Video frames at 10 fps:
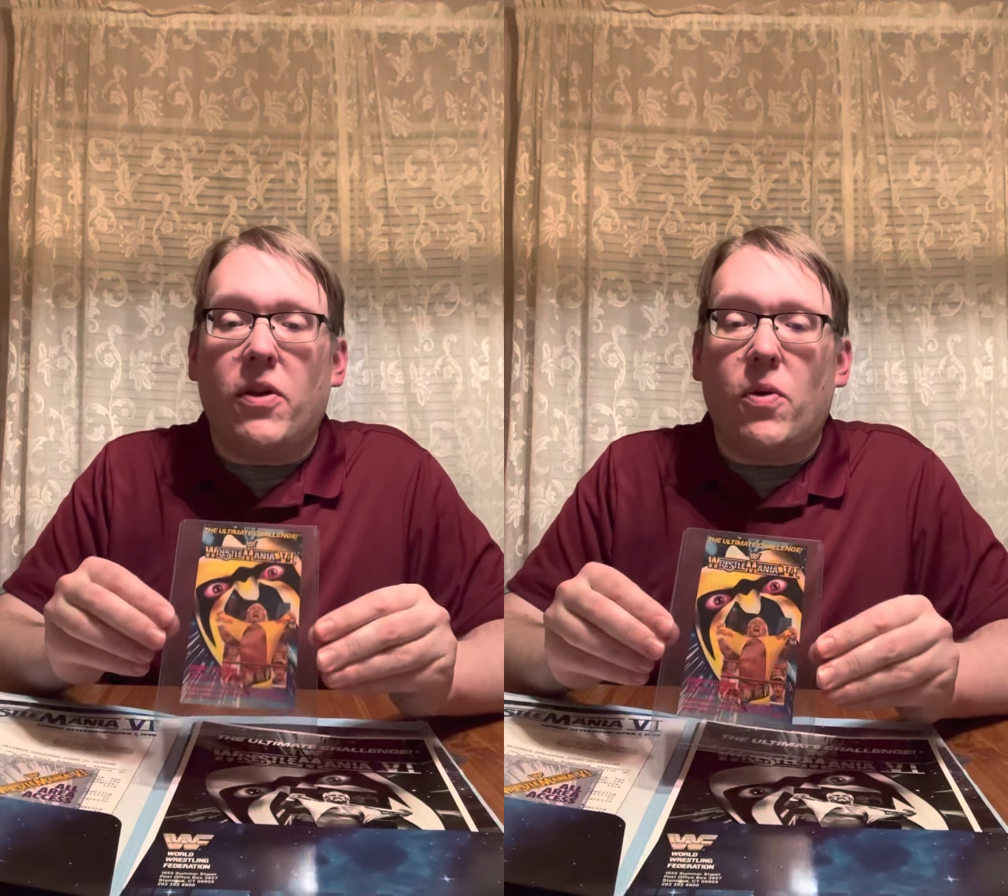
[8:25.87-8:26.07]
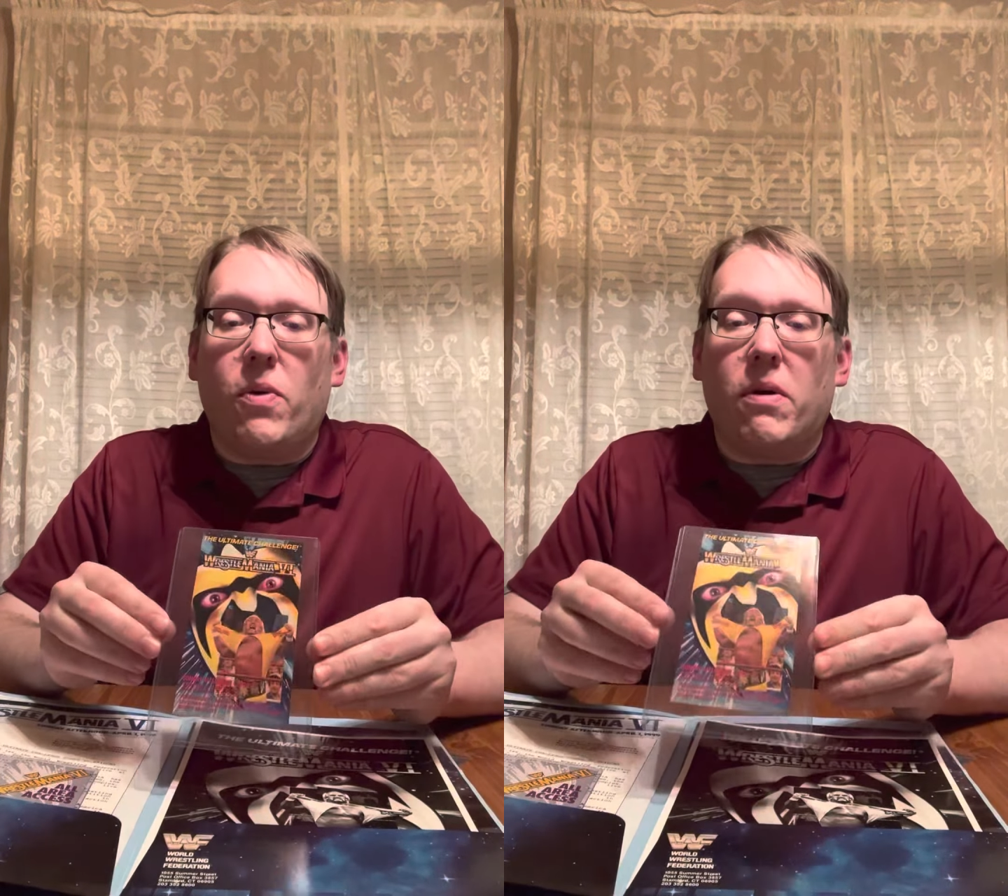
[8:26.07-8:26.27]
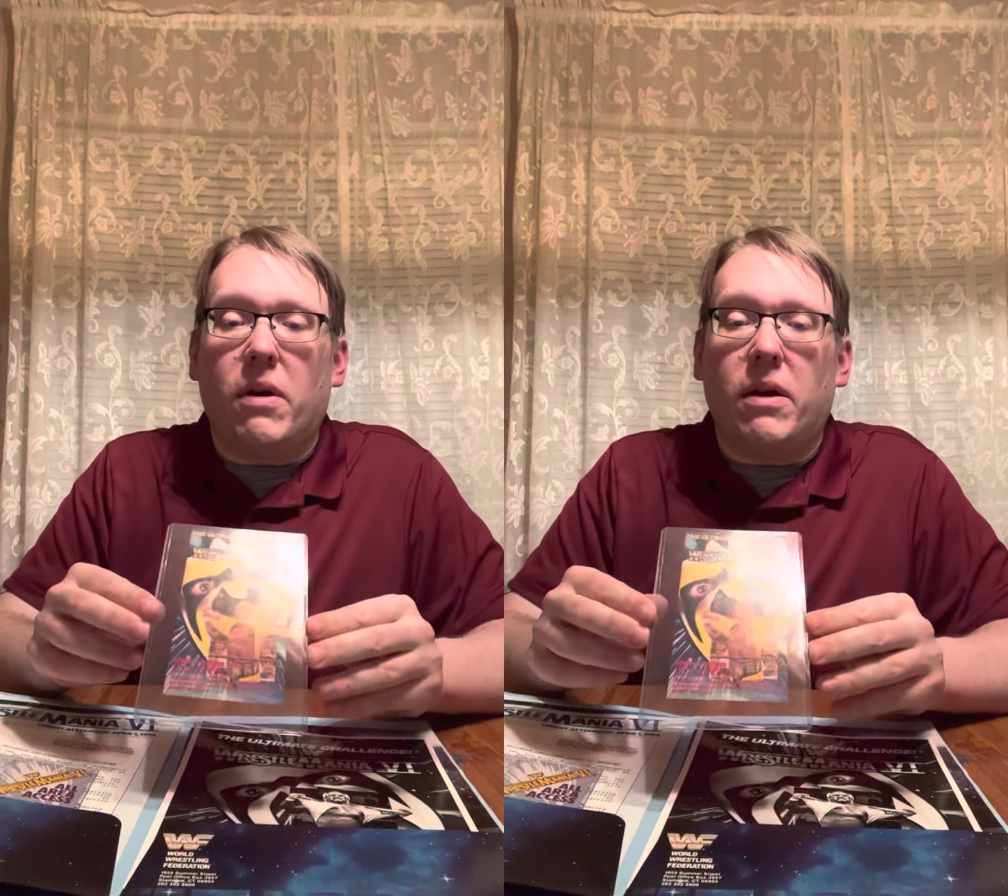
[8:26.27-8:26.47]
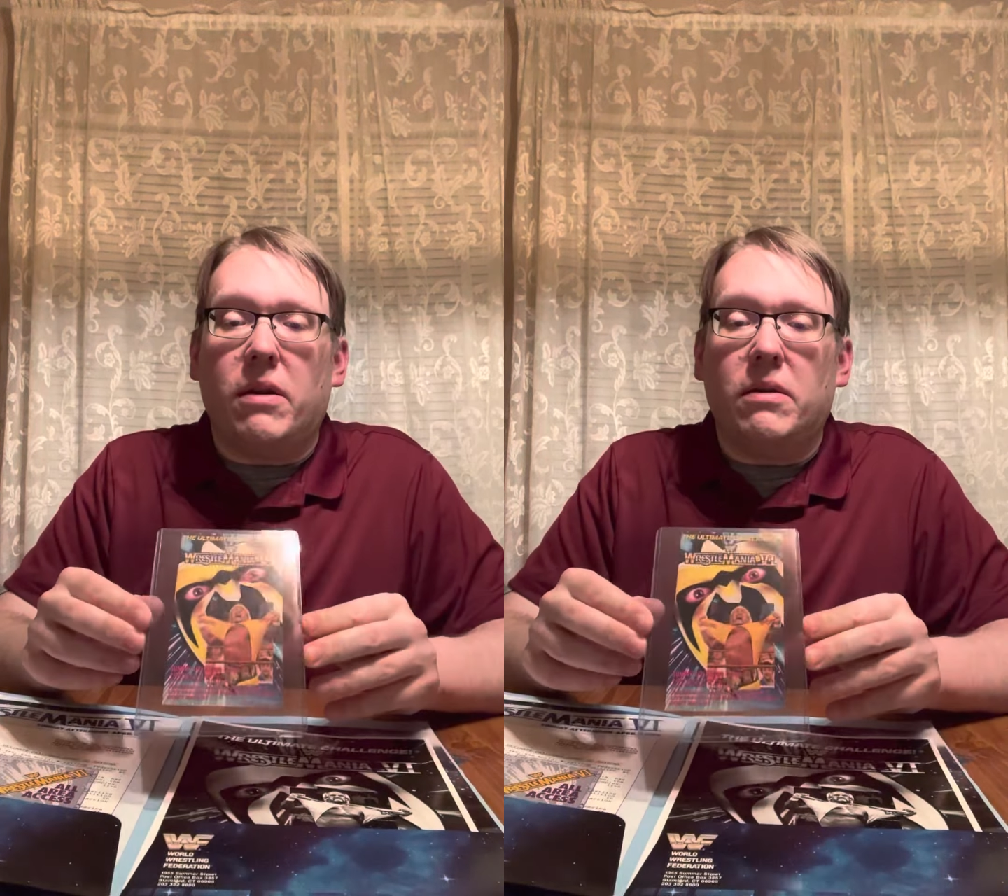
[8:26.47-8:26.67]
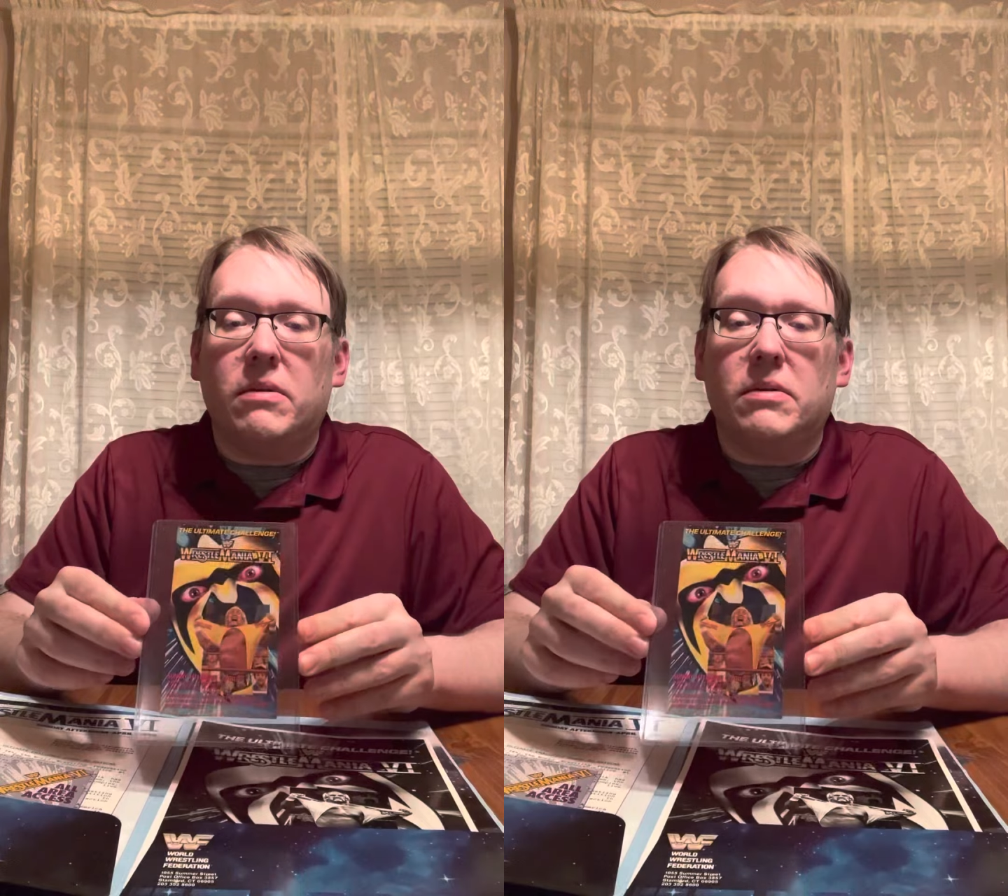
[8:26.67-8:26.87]
your
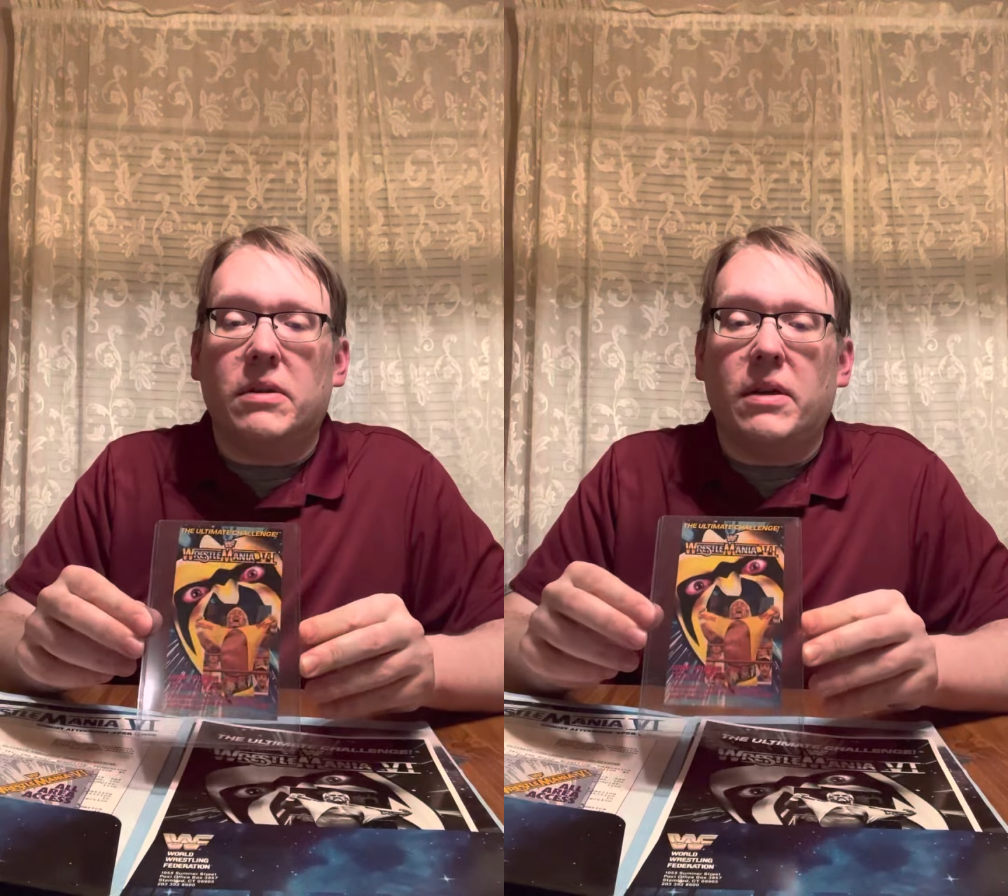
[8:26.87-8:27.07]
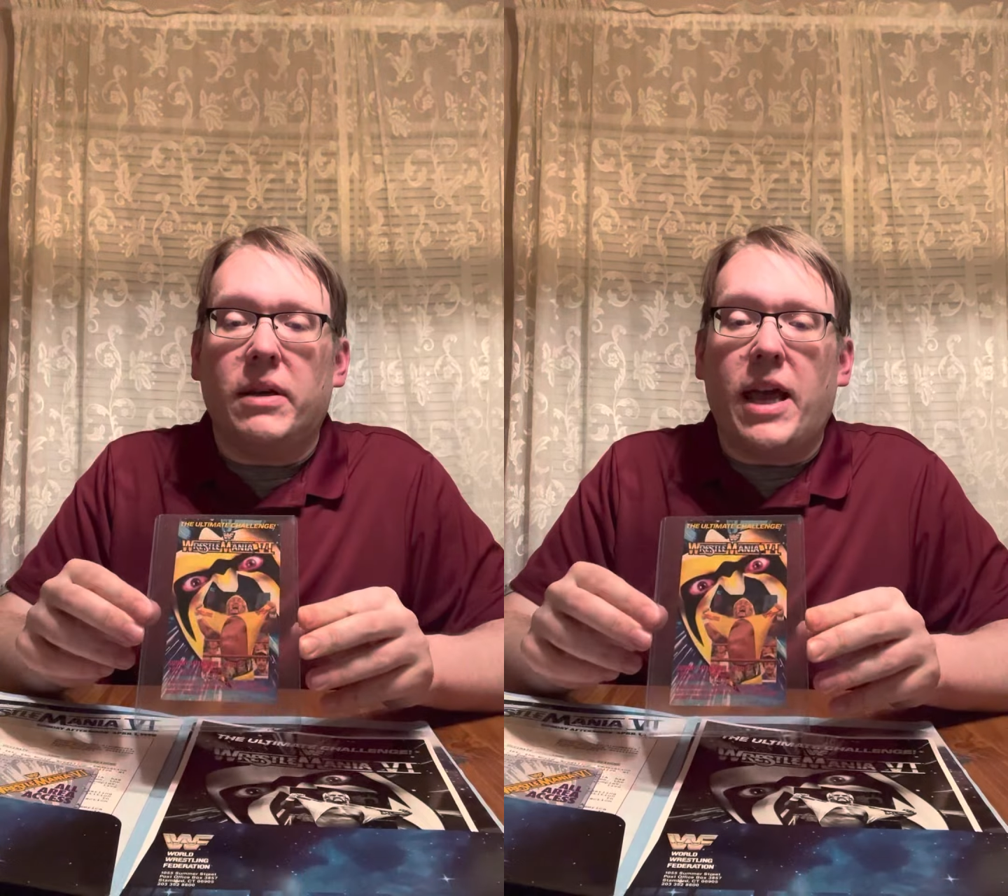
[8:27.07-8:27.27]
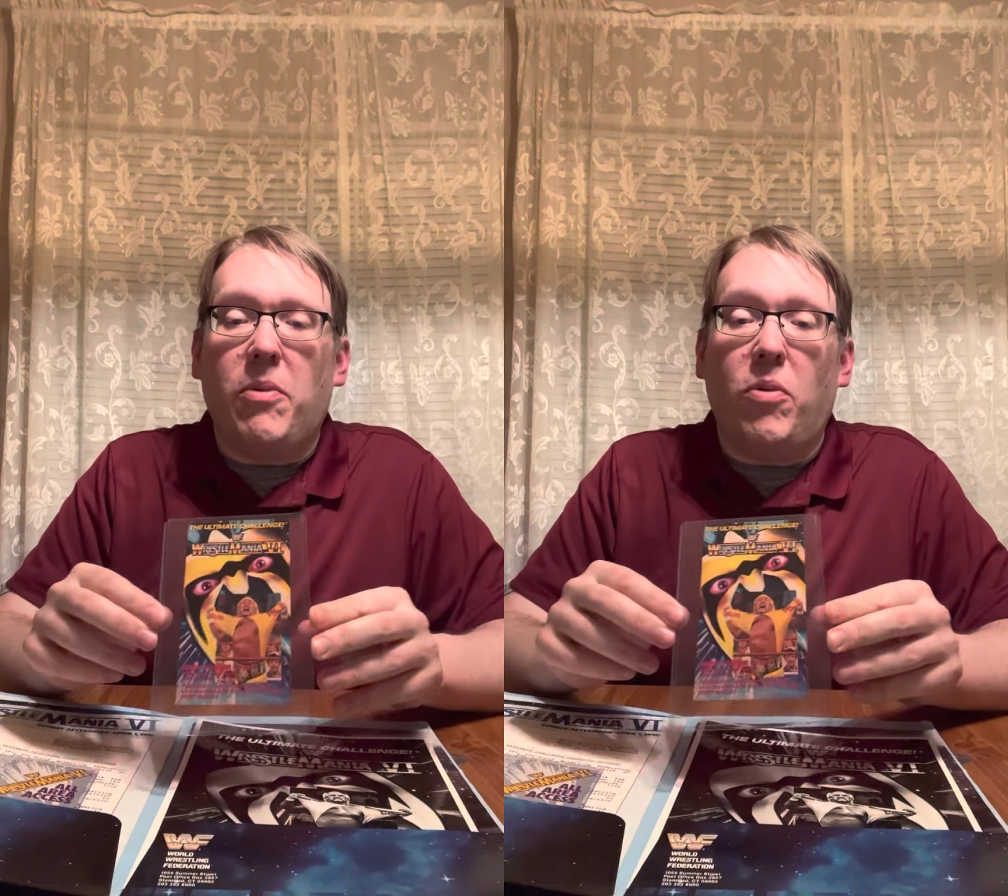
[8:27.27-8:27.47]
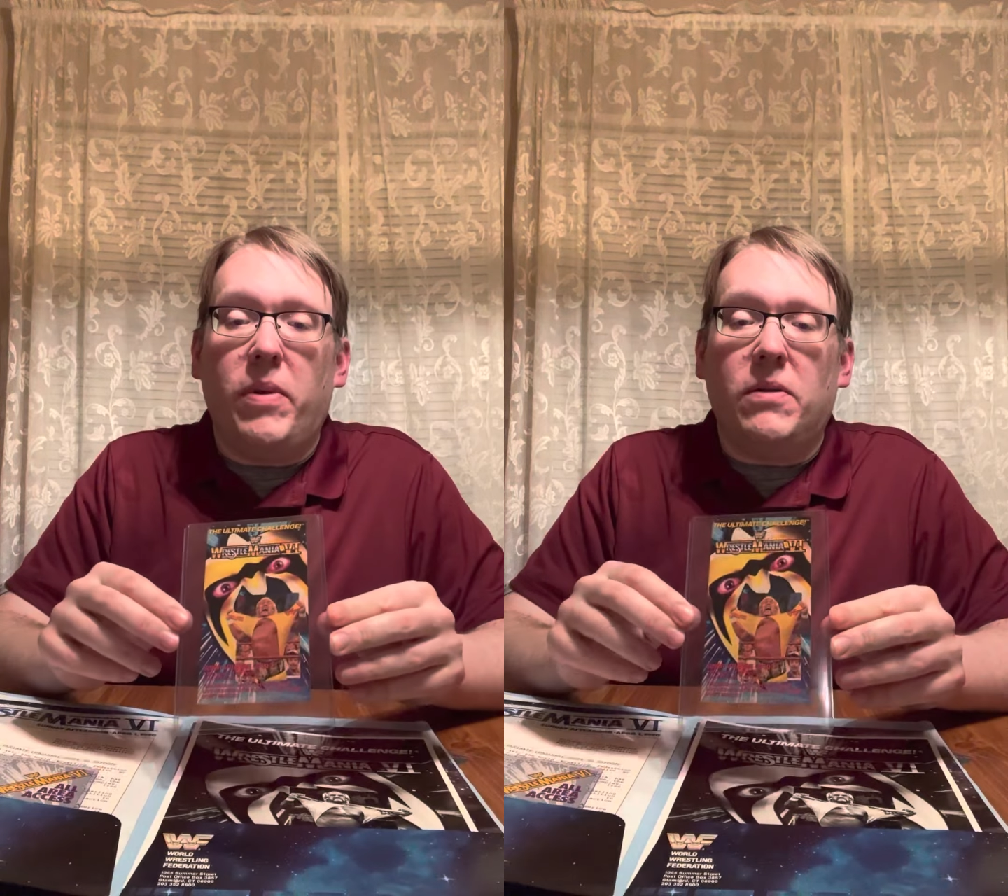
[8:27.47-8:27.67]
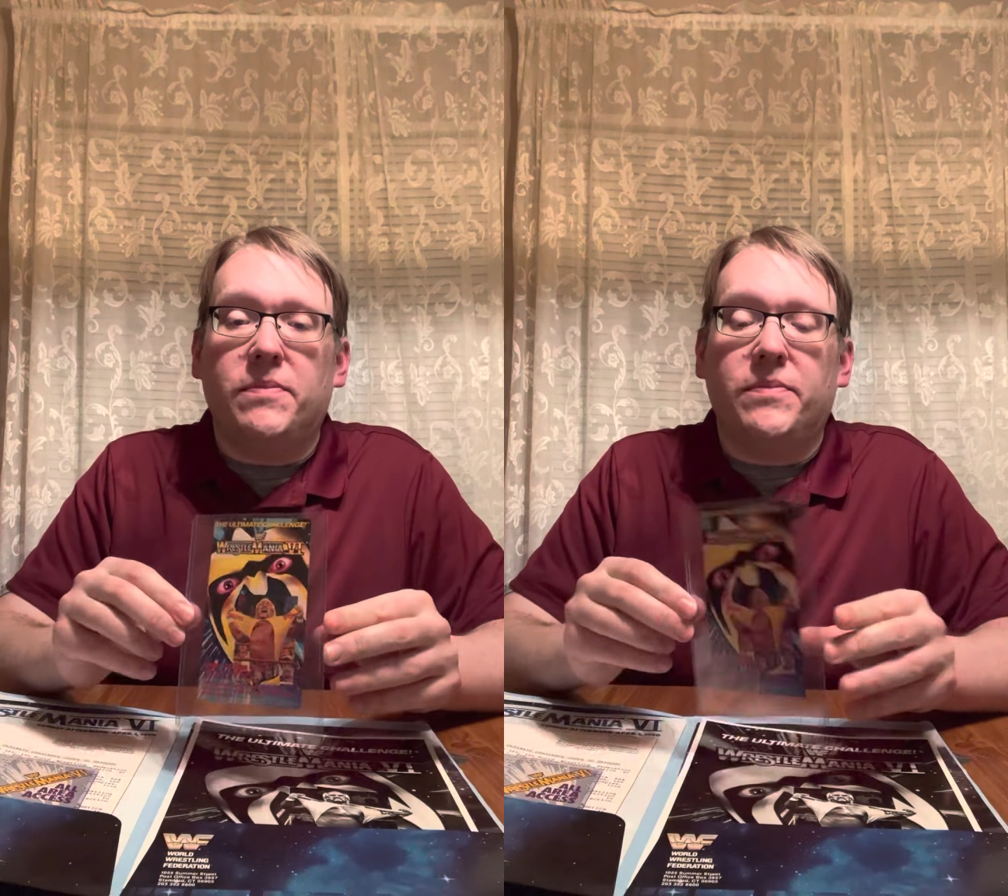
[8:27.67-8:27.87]
cable
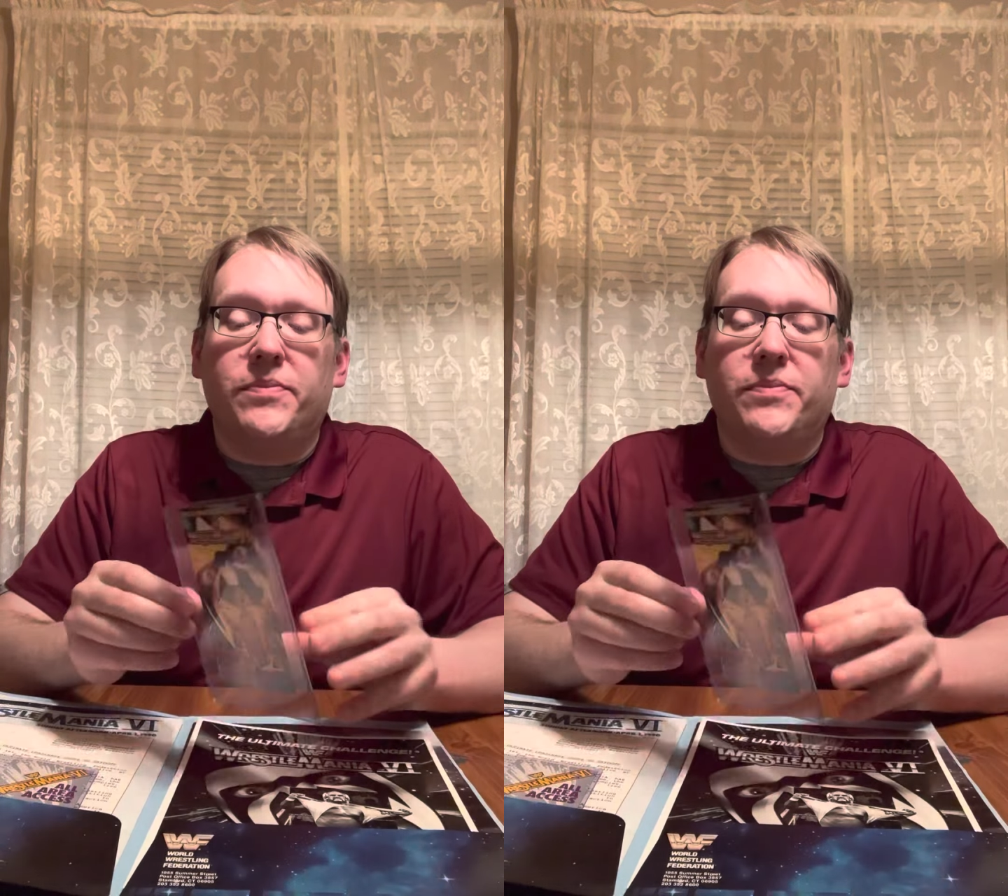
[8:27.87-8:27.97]
bill,